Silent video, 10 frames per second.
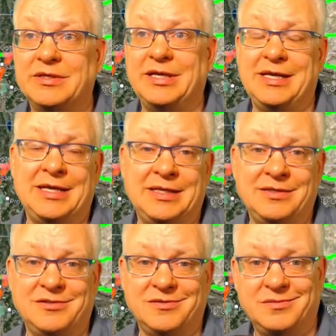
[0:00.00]

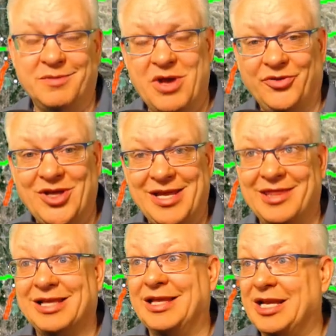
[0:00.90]
and the melting and
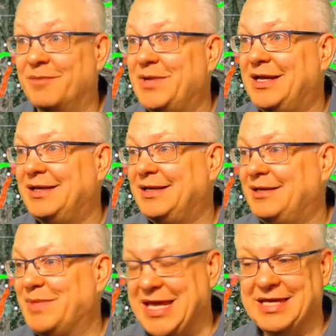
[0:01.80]
the cleanup
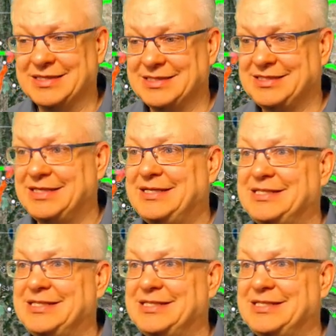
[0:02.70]
begins.